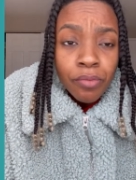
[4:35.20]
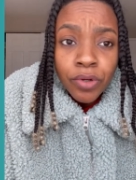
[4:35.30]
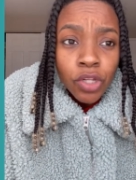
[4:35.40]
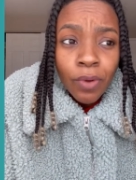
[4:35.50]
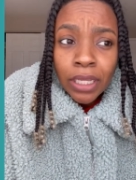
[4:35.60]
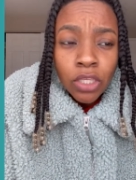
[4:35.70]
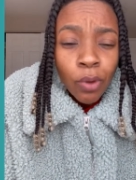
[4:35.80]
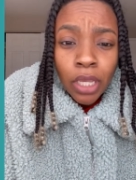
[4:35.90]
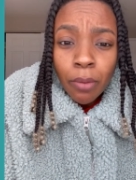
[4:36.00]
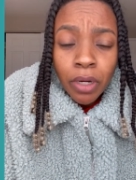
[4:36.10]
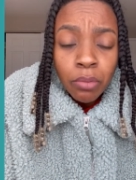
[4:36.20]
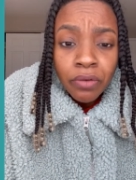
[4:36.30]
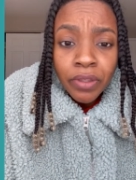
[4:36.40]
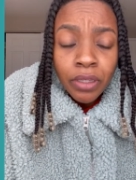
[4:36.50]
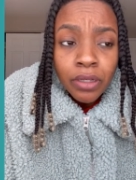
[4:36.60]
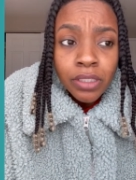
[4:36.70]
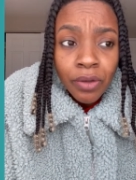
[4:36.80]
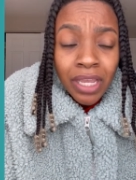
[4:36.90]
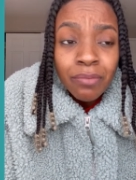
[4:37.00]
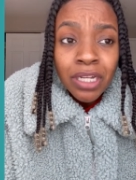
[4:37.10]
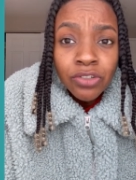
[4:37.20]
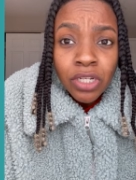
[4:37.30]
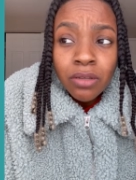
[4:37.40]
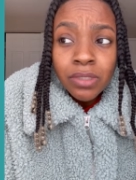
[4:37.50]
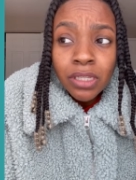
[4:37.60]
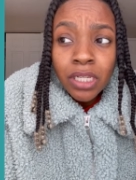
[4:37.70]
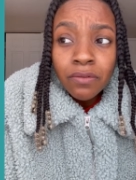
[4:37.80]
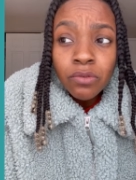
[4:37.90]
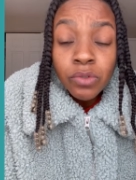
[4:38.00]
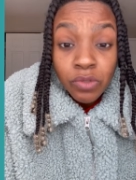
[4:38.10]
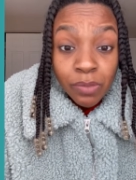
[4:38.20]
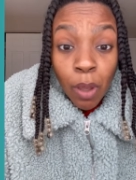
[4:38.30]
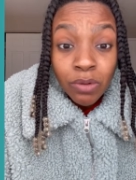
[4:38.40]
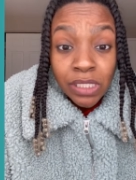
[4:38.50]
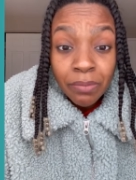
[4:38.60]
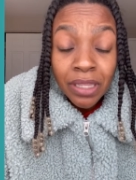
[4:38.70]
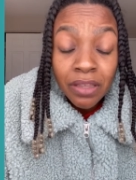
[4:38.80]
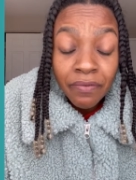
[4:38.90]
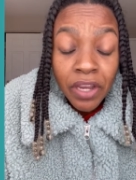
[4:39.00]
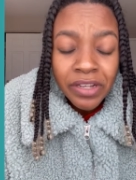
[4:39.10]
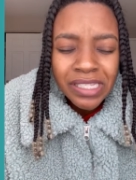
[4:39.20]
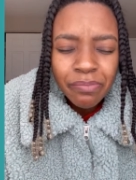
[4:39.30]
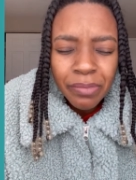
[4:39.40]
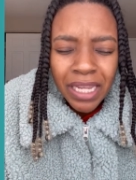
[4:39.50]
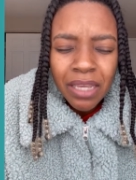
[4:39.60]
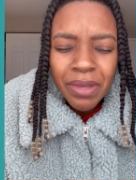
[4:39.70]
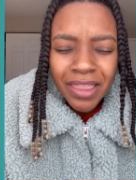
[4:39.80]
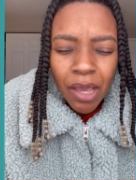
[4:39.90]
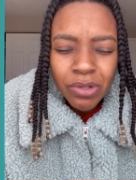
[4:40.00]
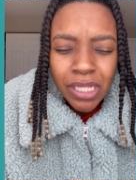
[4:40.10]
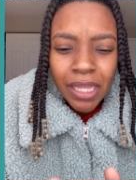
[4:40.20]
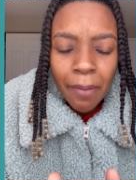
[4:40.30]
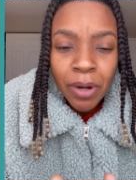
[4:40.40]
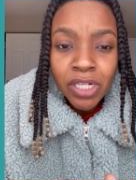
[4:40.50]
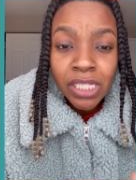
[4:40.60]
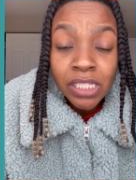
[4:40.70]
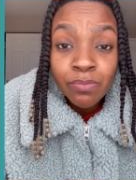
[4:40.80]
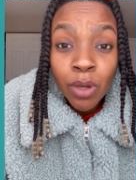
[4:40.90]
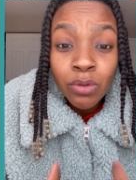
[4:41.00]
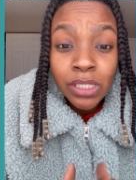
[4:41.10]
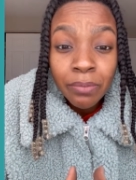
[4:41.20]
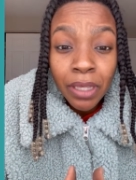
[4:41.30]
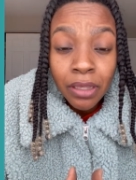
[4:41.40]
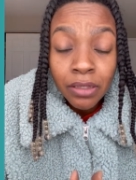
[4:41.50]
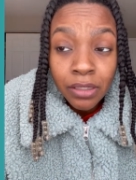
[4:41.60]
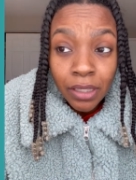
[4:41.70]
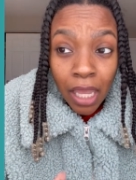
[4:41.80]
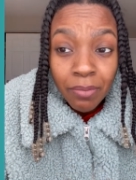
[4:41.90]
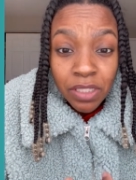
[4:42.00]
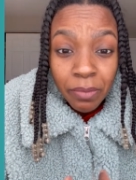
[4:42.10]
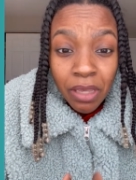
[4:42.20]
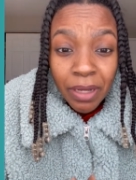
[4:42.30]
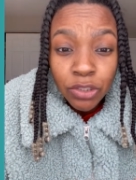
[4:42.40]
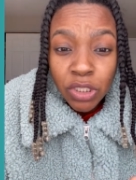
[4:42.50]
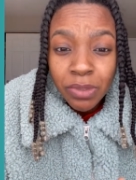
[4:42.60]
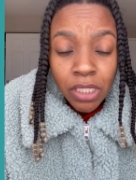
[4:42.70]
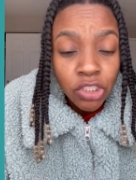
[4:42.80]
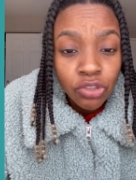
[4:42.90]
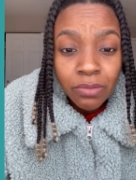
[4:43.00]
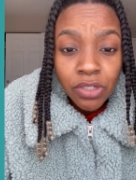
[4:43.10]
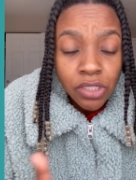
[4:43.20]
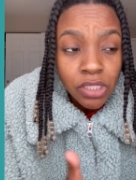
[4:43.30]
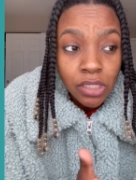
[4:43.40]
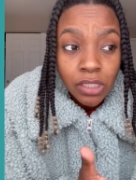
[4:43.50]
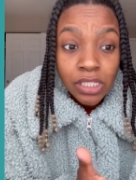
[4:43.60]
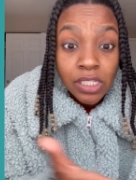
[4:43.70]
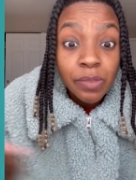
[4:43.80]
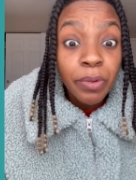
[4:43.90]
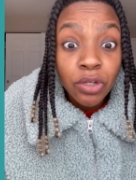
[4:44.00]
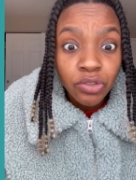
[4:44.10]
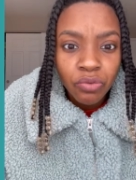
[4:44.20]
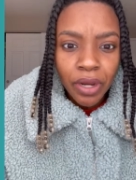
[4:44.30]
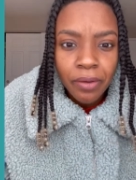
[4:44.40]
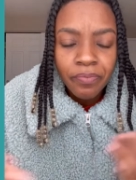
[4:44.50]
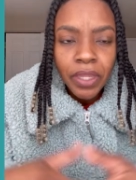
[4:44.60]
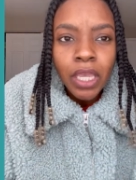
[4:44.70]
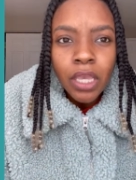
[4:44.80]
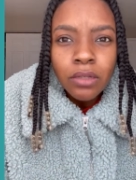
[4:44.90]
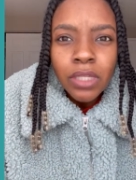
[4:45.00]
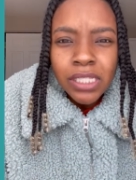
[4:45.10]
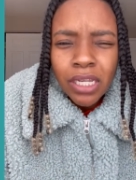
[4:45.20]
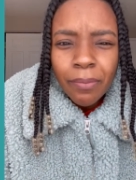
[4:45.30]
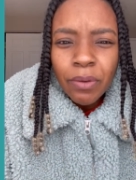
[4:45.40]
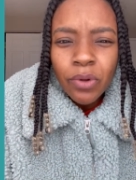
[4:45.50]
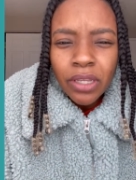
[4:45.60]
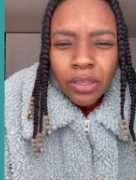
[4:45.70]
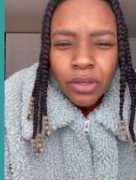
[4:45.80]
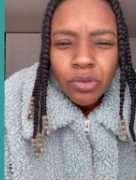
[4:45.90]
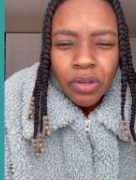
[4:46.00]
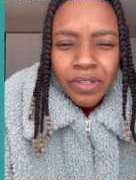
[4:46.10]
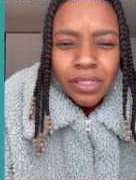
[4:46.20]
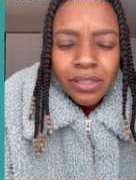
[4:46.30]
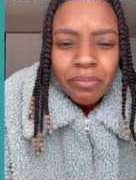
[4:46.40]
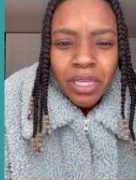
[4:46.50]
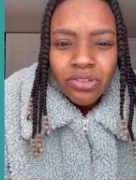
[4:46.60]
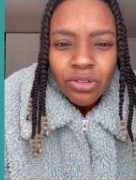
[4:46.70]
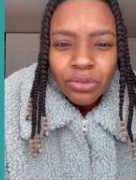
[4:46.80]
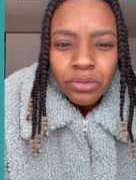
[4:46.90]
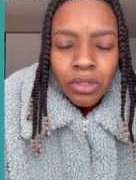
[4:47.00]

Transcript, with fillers: you ain't you ain't coming up over here so in my dreams the devil spoke to me the very demon that was in that person spoke to me came to me in my dreams because dreams are just it's a spiritual realm and said i've been wanting to kill you ever since i met you